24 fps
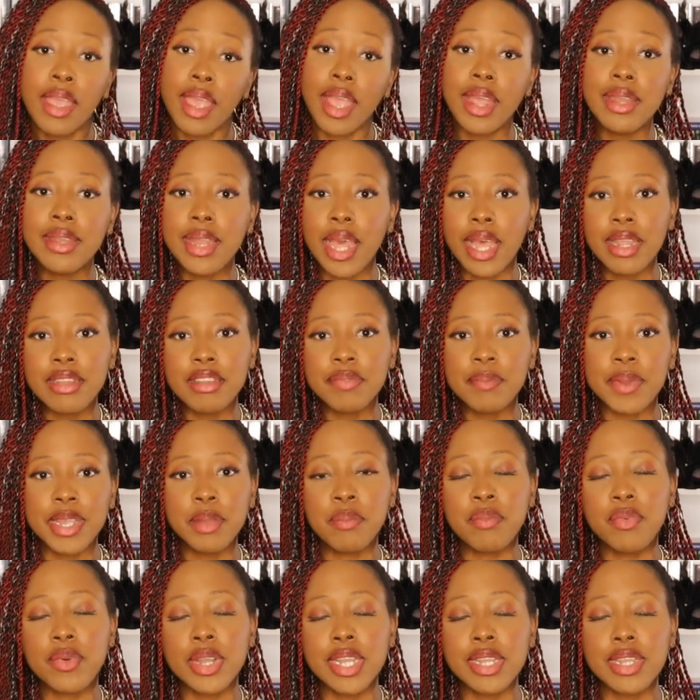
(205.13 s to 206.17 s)
And that's my
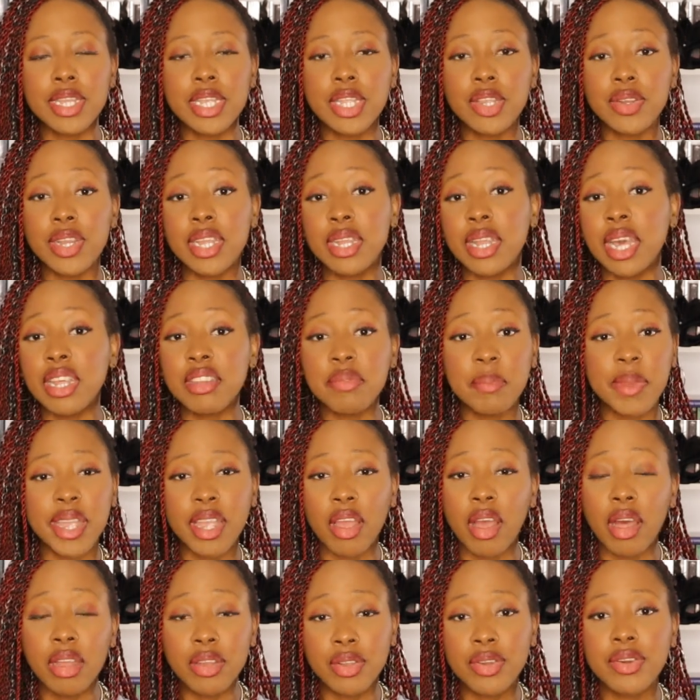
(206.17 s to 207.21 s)
point here, and that's
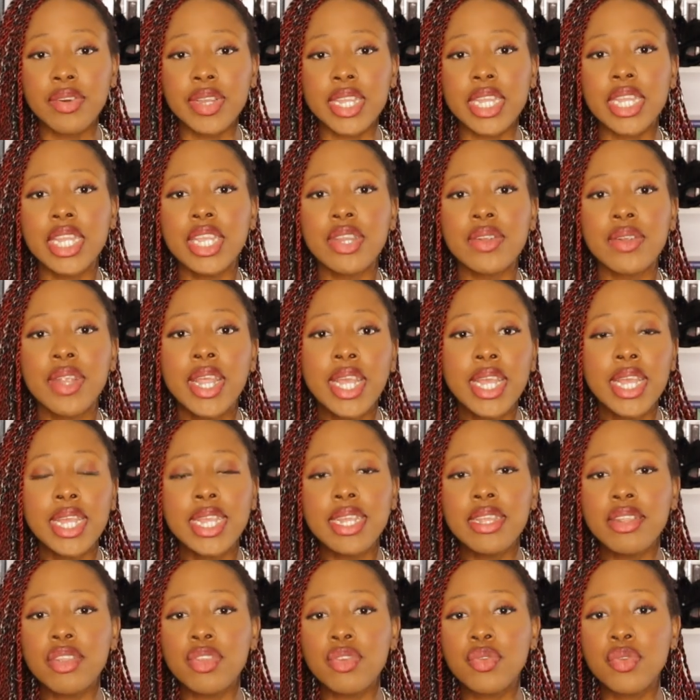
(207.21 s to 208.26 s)
my own goal here,
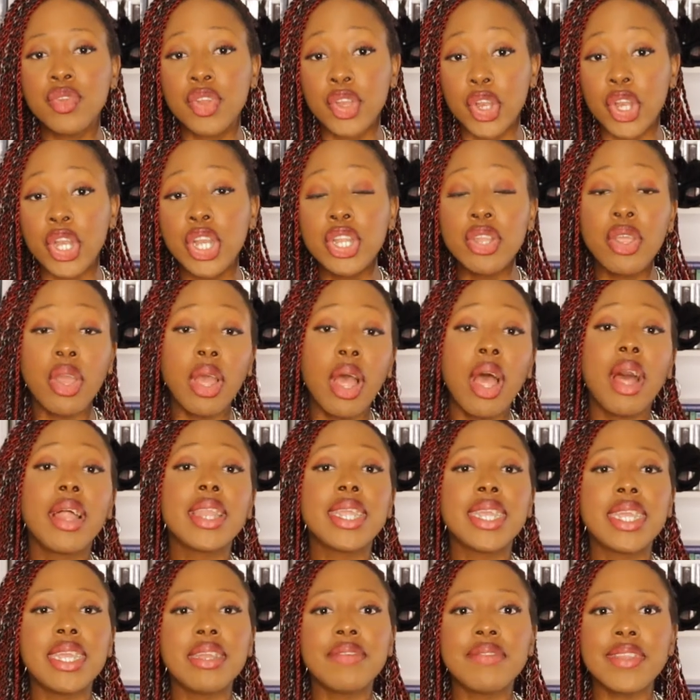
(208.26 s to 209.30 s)
is to turn your
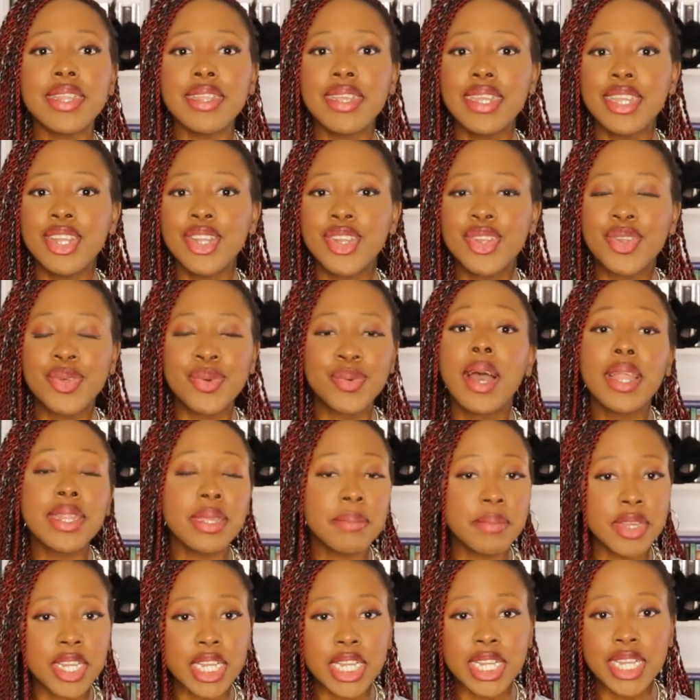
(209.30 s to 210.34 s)
own gifts into
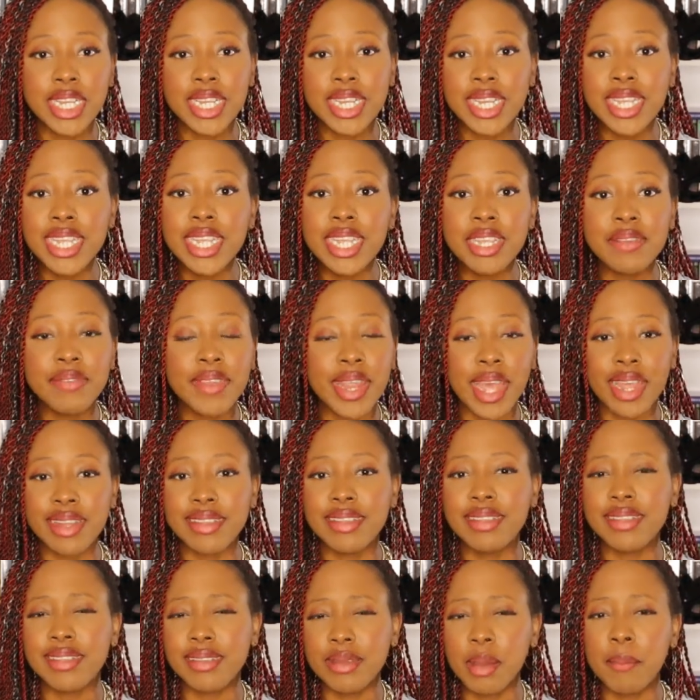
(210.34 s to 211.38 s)
money machine if
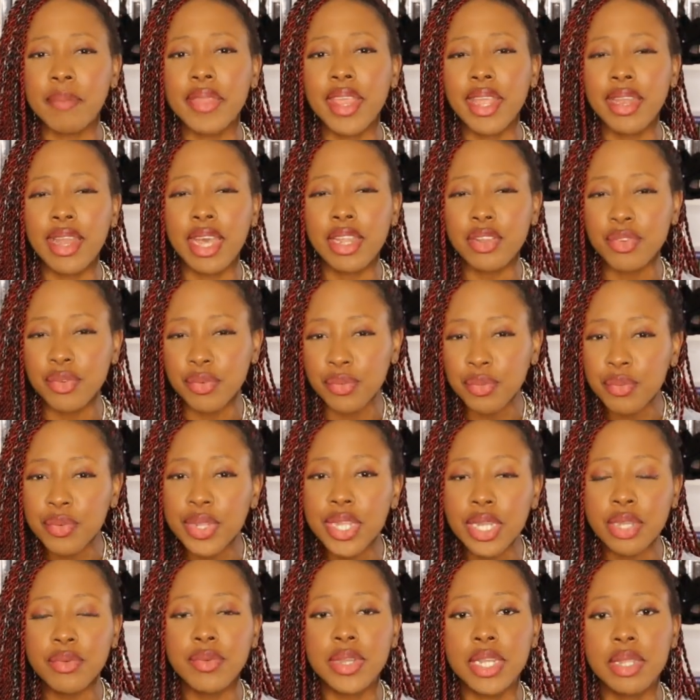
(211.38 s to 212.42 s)
that's something that you
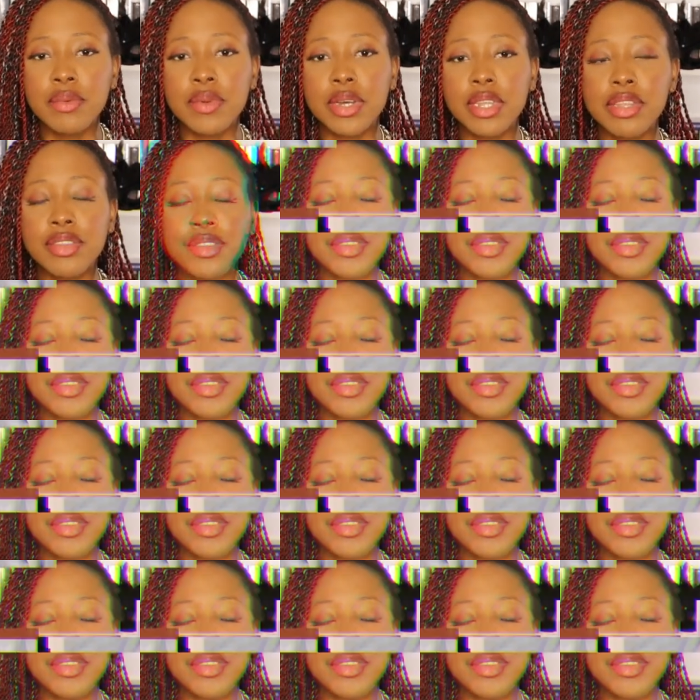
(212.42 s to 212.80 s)
really, really want